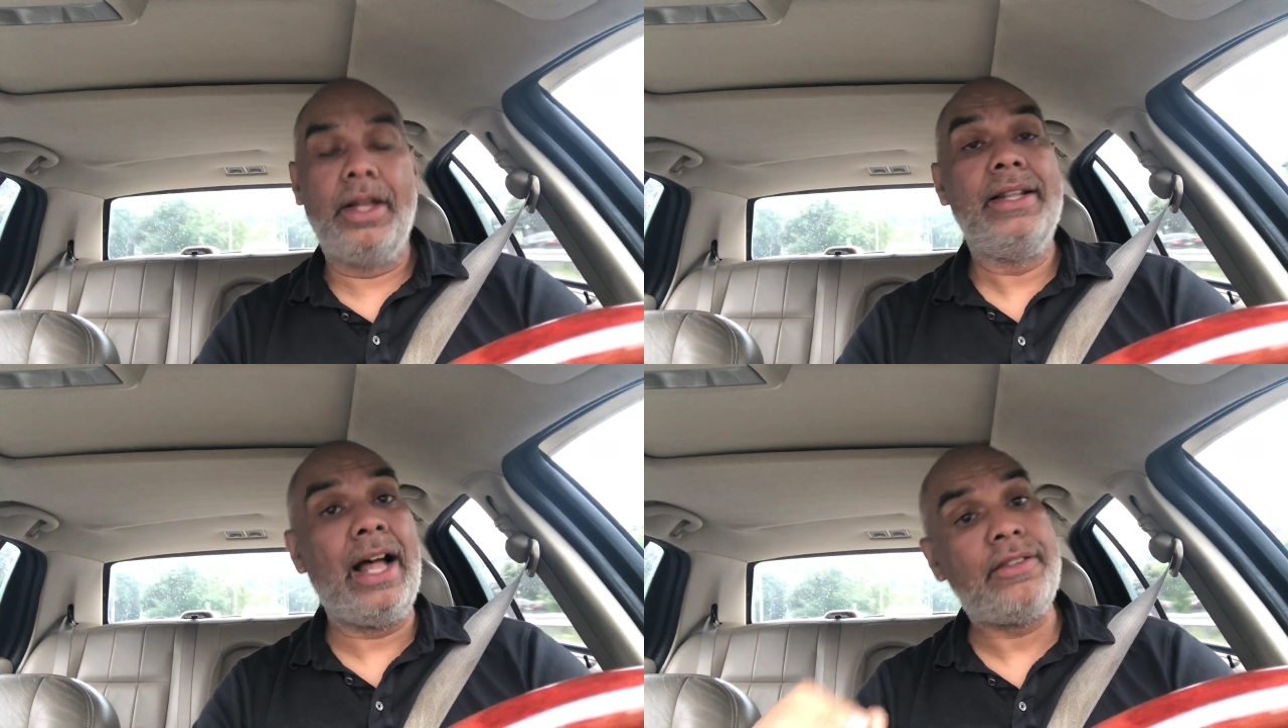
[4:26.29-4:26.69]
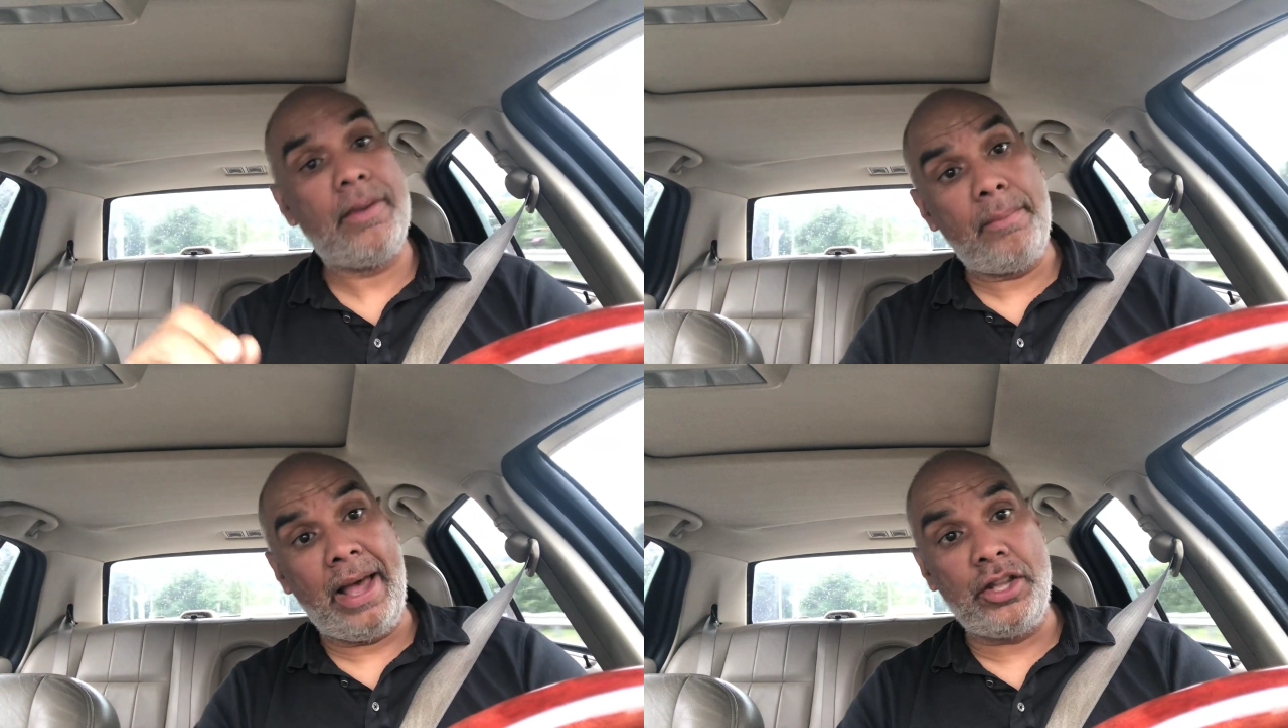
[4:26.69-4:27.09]
Not
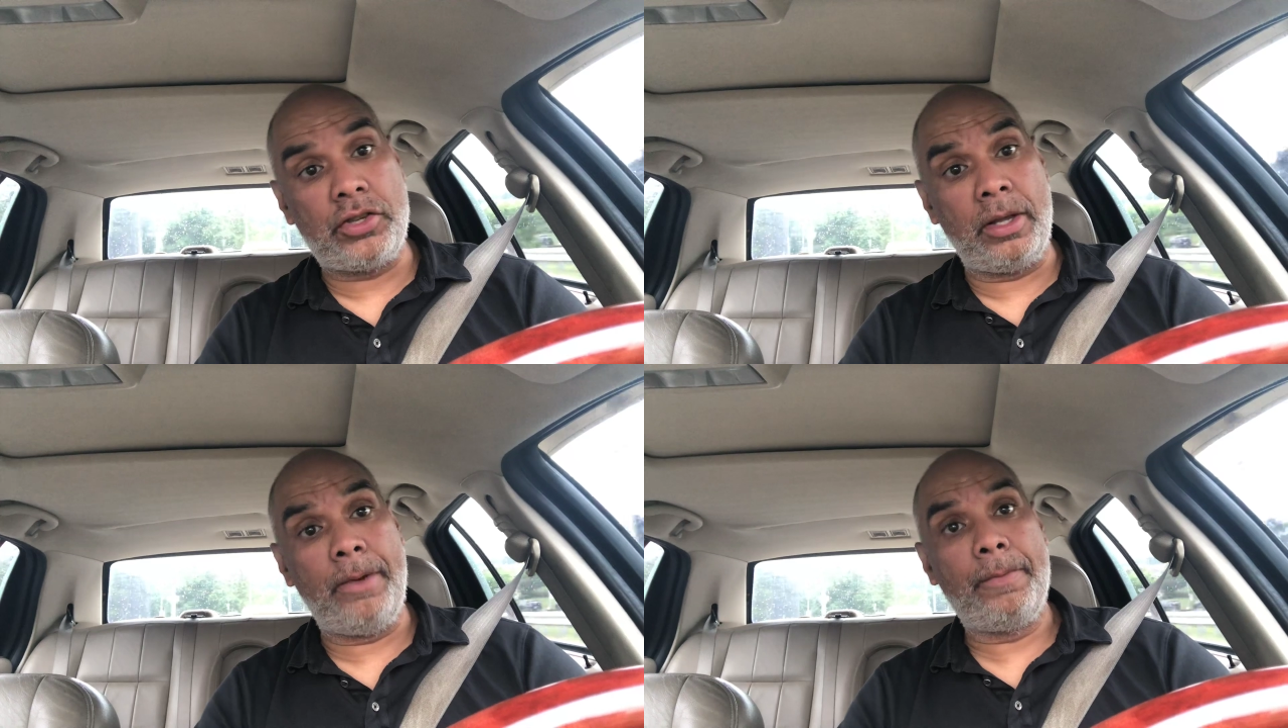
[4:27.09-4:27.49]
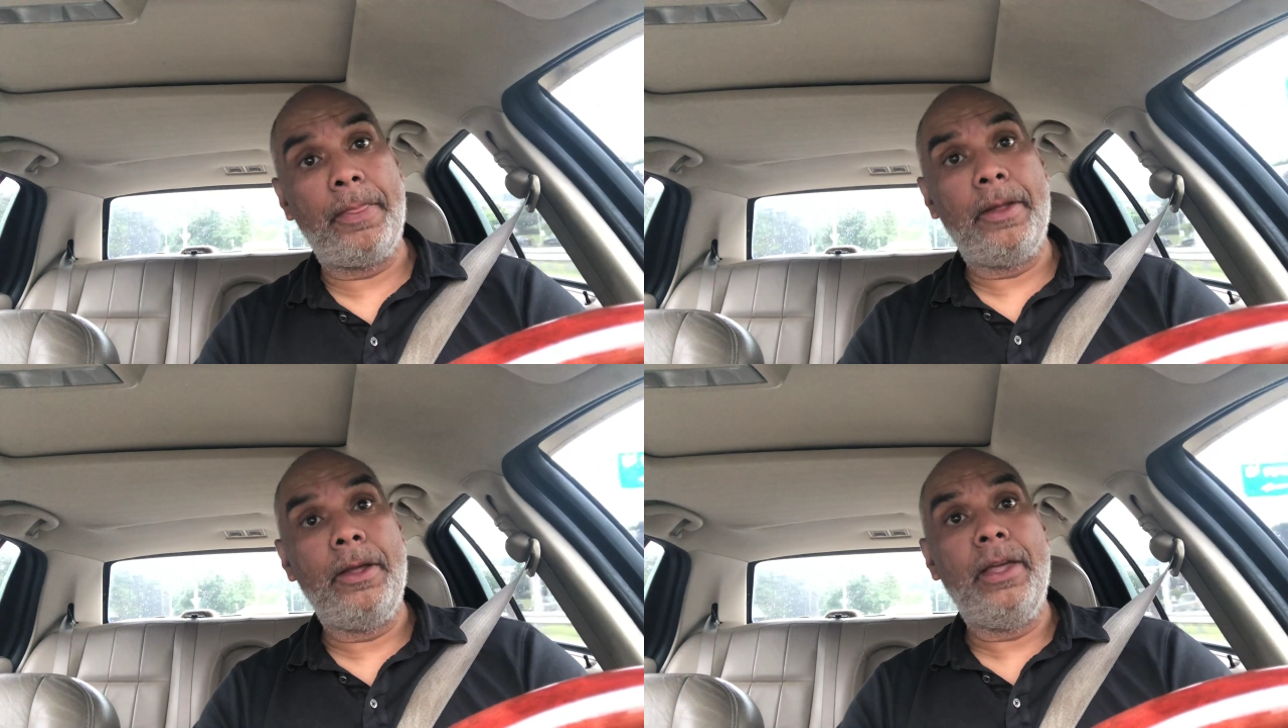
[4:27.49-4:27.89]
to mention,
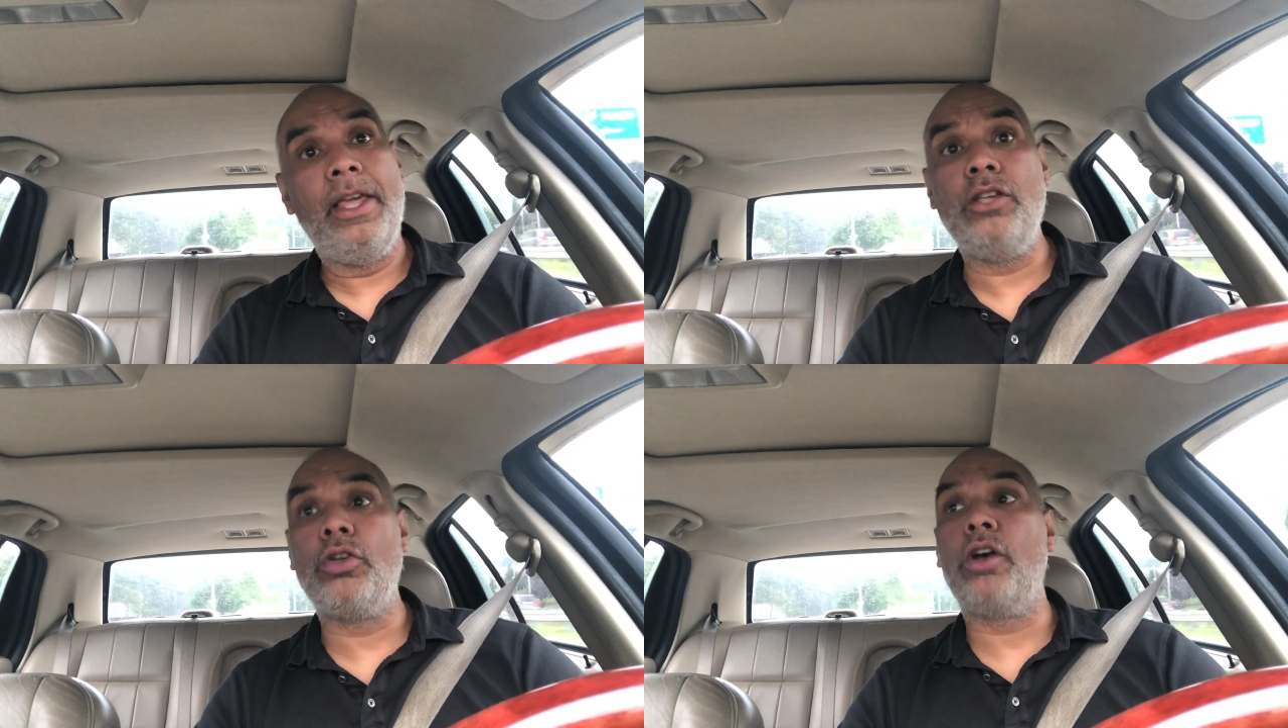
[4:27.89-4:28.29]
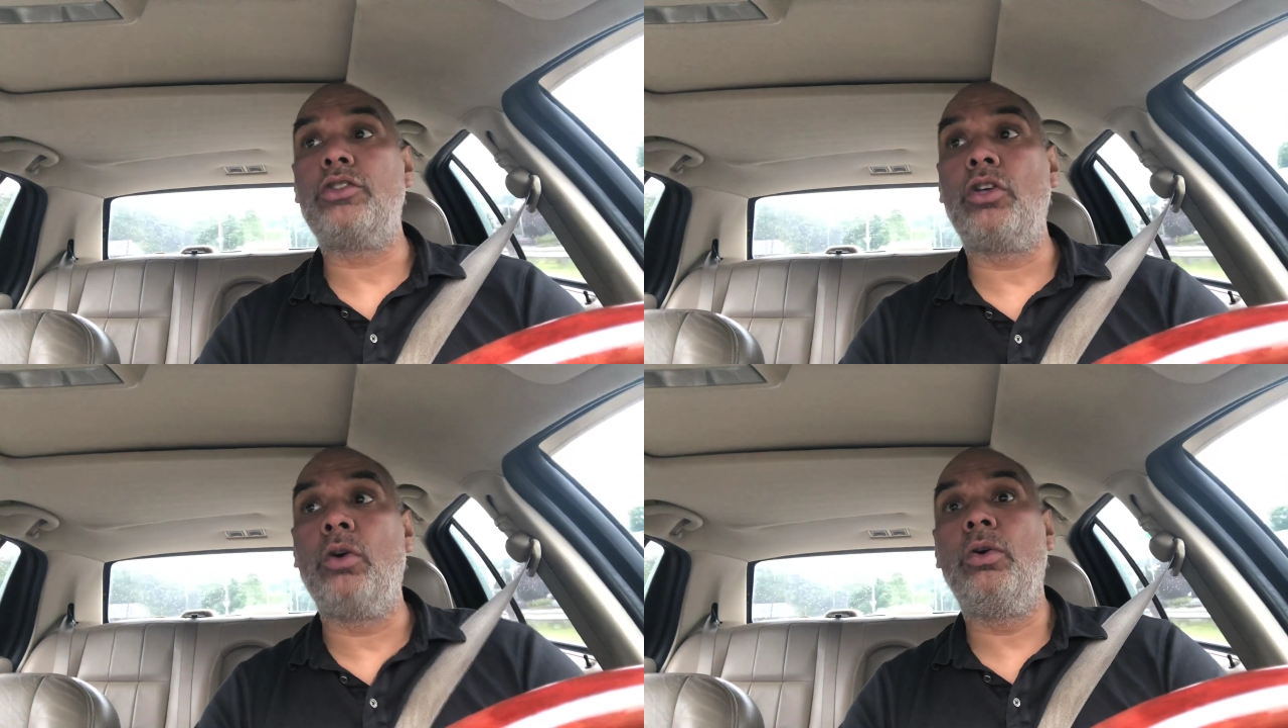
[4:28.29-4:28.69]
he's
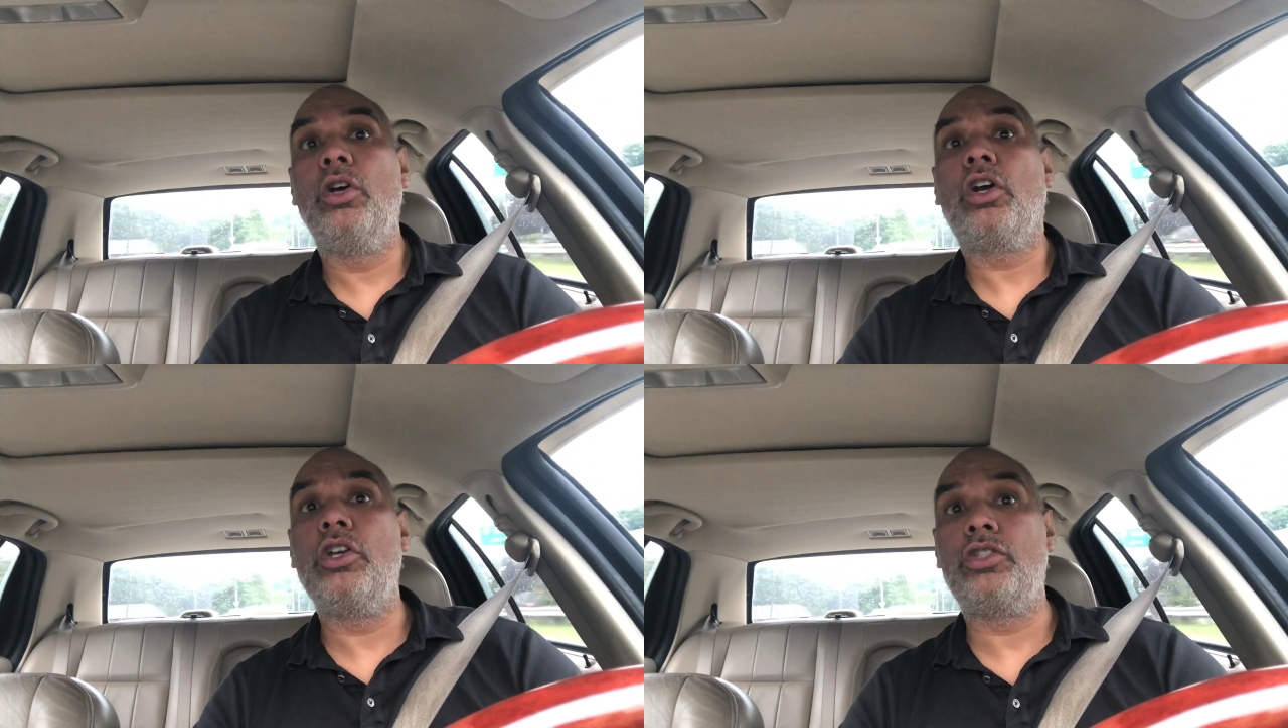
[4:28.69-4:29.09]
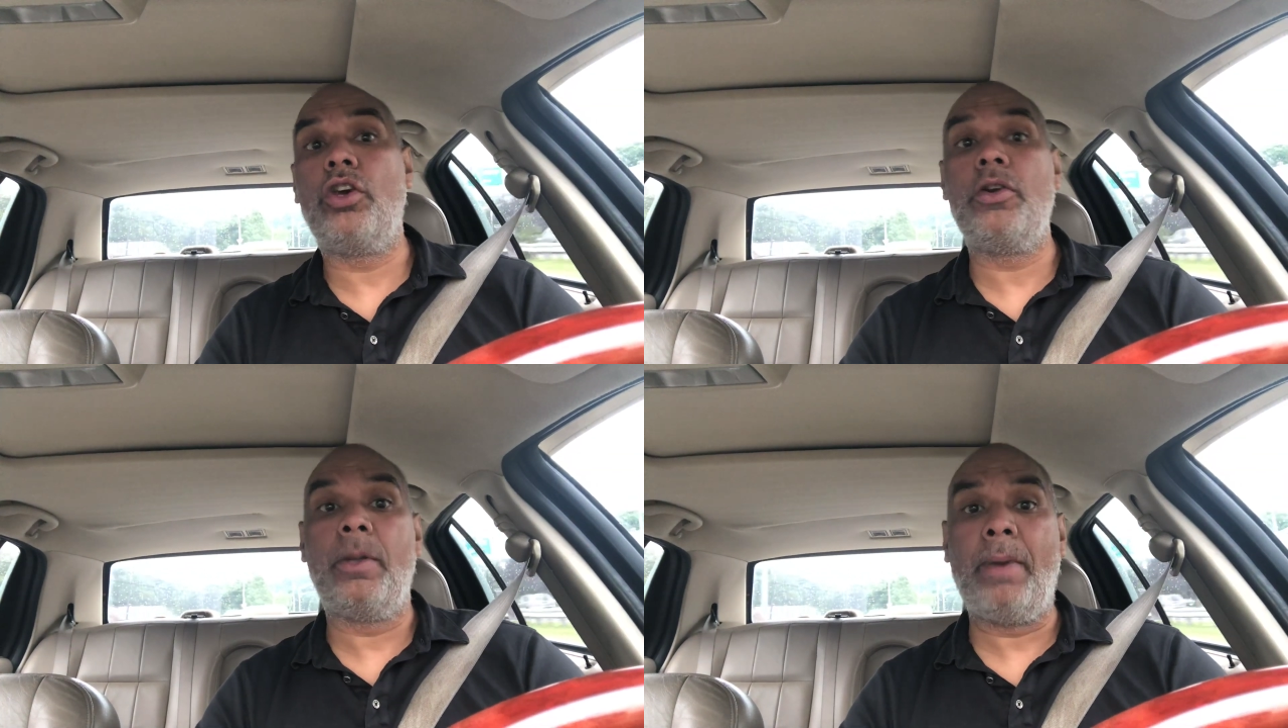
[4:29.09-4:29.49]
also
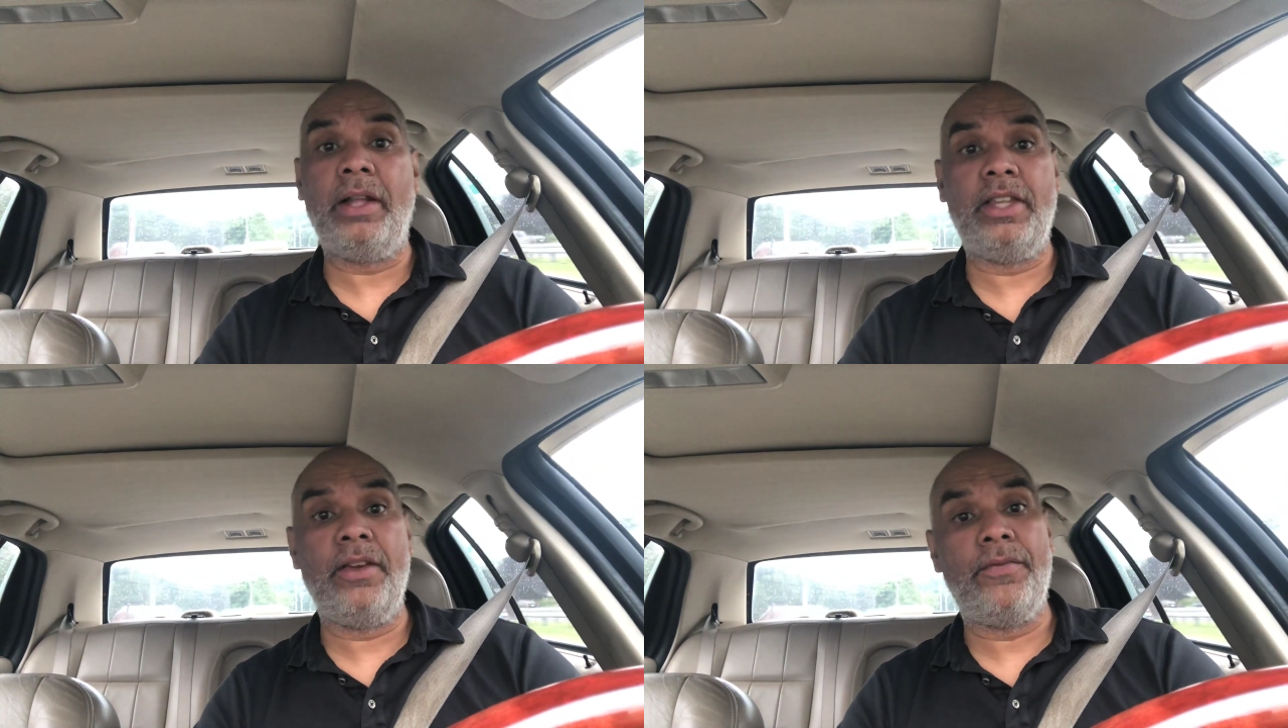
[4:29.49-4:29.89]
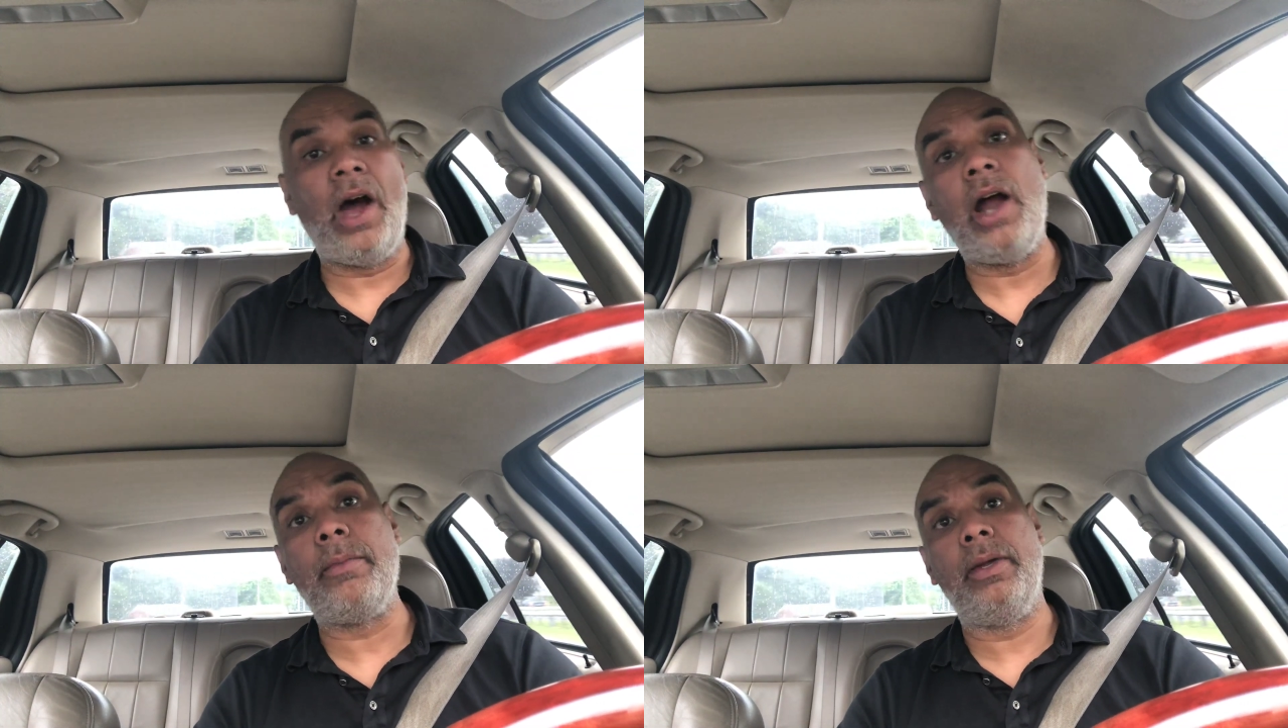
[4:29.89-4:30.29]
concerned about the
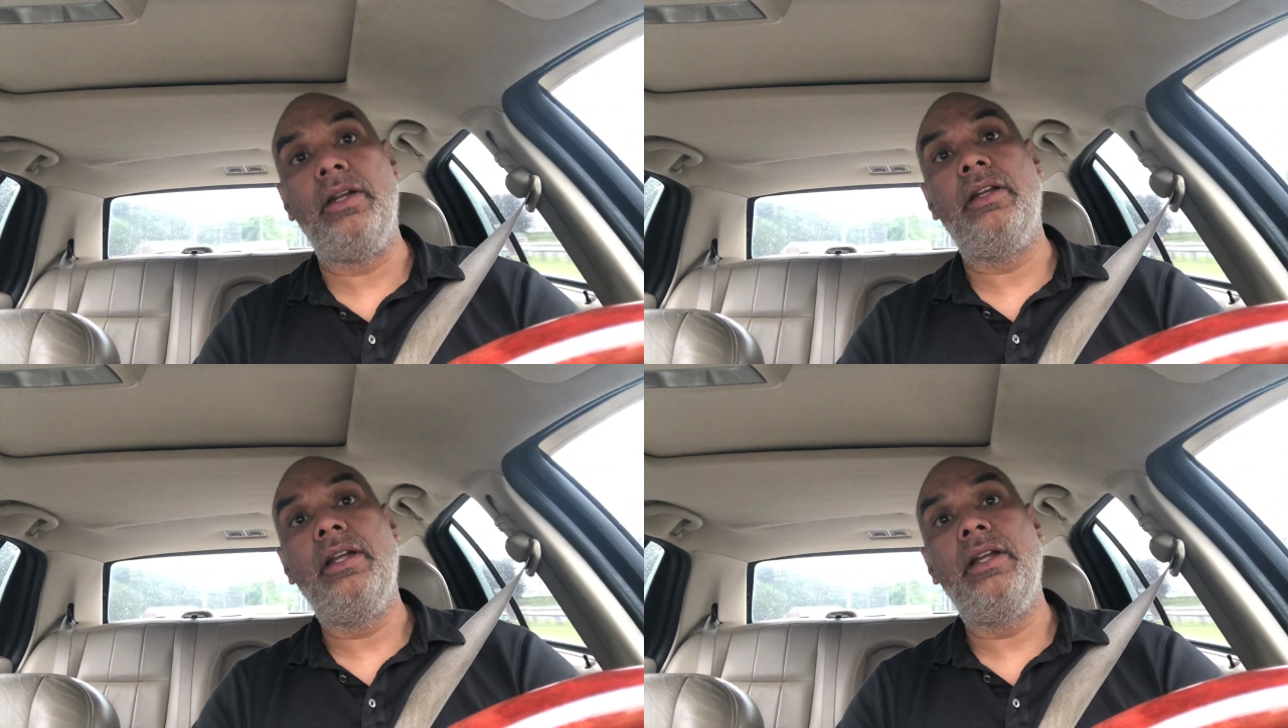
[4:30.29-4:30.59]
environment.